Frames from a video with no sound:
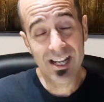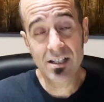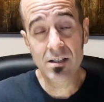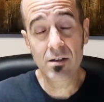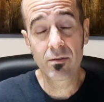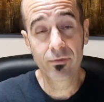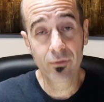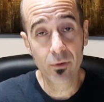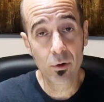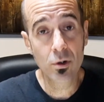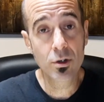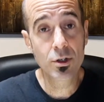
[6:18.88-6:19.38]
a
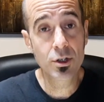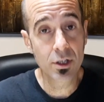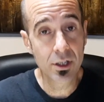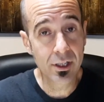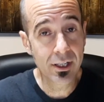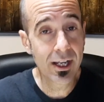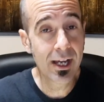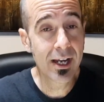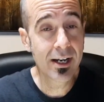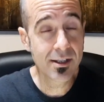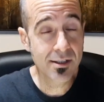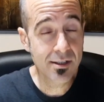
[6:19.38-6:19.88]
fortune.
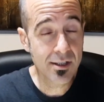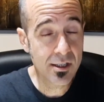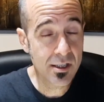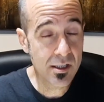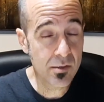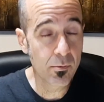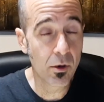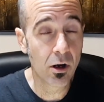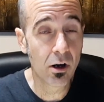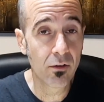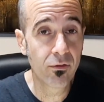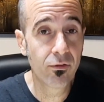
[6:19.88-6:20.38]
That is a
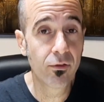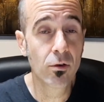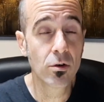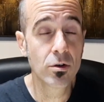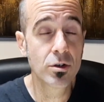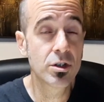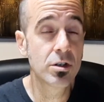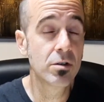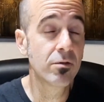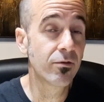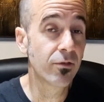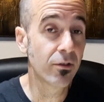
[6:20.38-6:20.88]
small
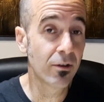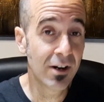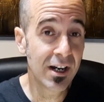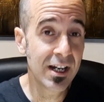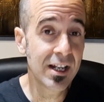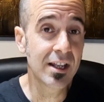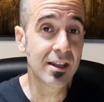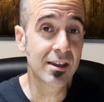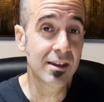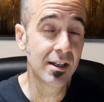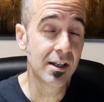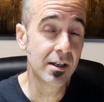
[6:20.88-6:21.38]
fortune for
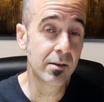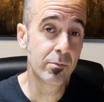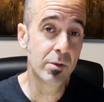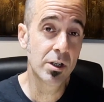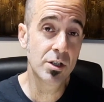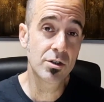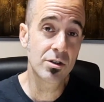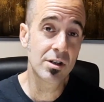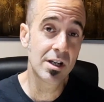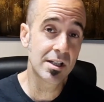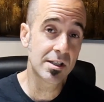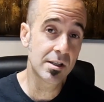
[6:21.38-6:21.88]
anything,
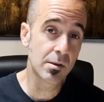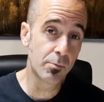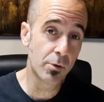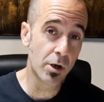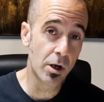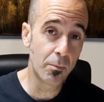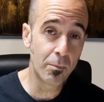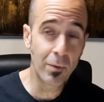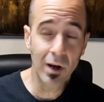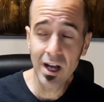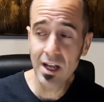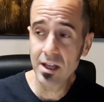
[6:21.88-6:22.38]
much less a ball
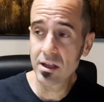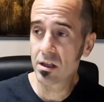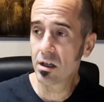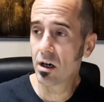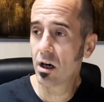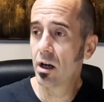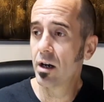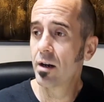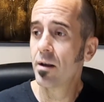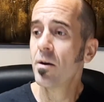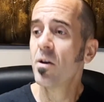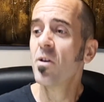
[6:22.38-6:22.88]

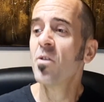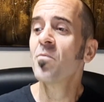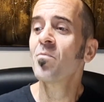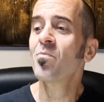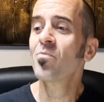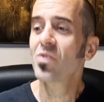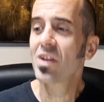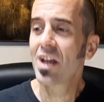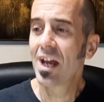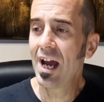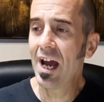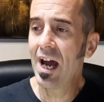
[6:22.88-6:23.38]
python.
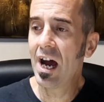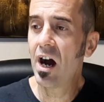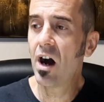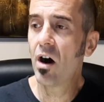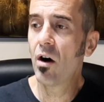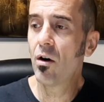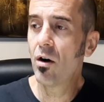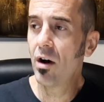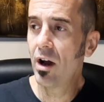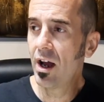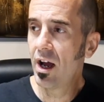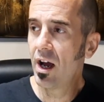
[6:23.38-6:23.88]

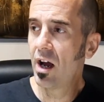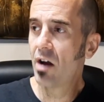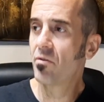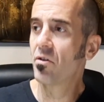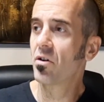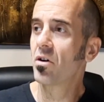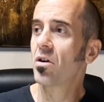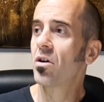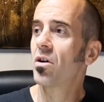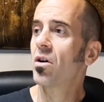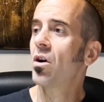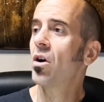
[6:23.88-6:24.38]

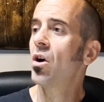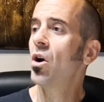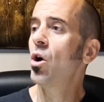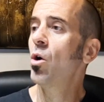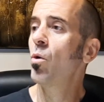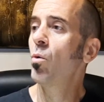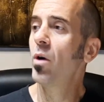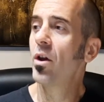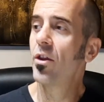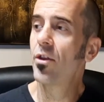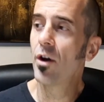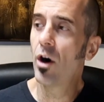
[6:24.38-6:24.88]
However,
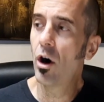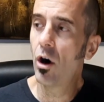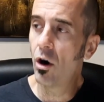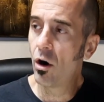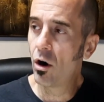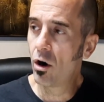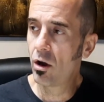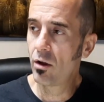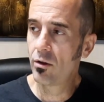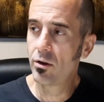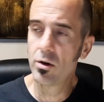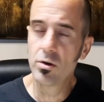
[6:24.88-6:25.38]
with
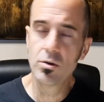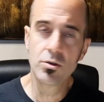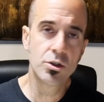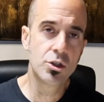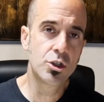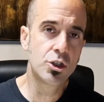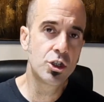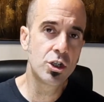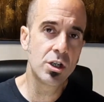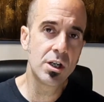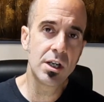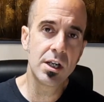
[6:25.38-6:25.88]
all those
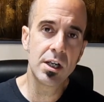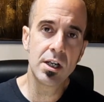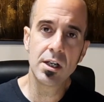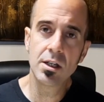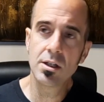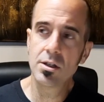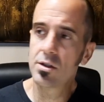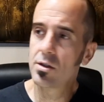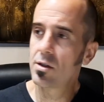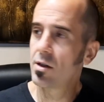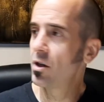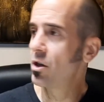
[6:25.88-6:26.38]
genes,
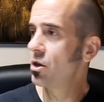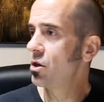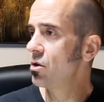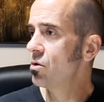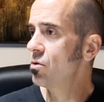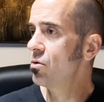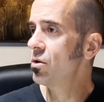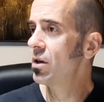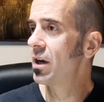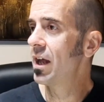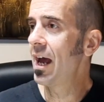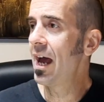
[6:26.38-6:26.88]
you
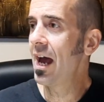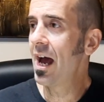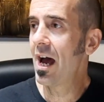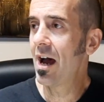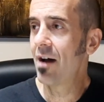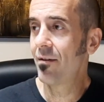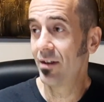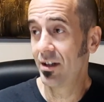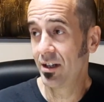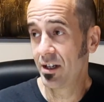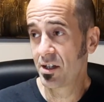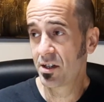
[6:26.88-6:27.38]
would have,
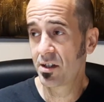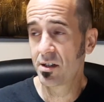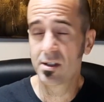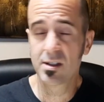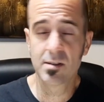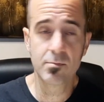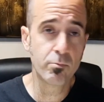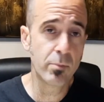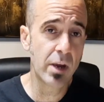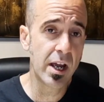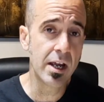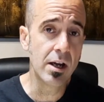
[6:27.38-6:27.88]
and this is a
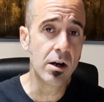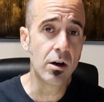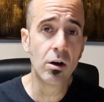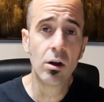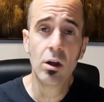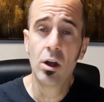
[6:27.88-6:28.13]
male,